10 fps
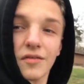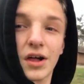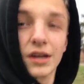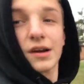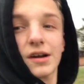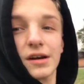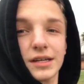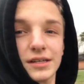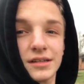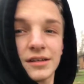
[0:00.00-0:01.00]
our vlogger here
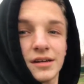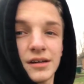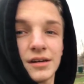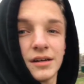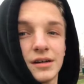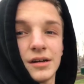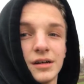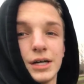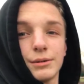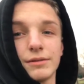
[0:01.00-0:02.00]
again.
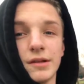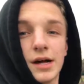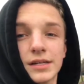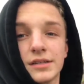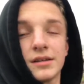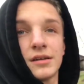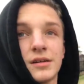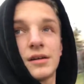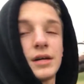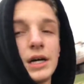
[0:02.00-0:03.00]
We vlogging.
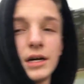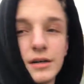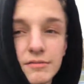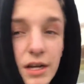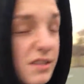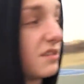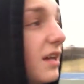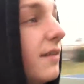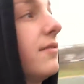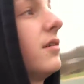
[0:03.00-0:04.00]
Vlogging's
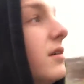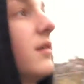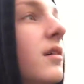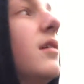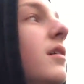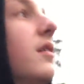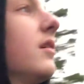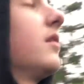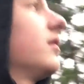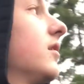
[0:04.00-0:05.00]
live.
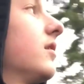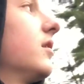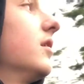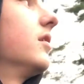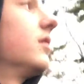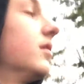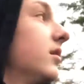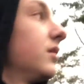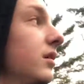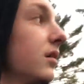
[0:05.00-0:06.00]
You know,
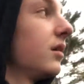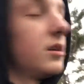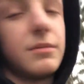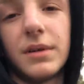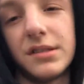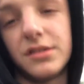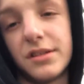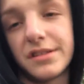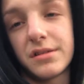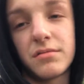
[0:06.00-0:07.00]
about to
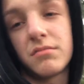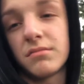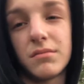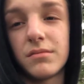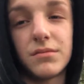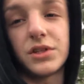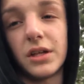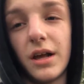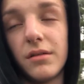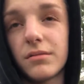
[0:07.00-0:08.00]
just
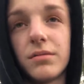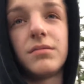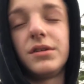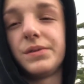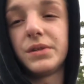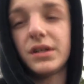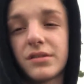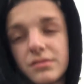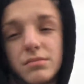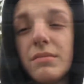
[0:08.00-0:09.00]
chill out, do some
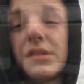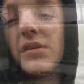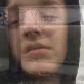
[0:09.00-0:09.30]
tricks. That's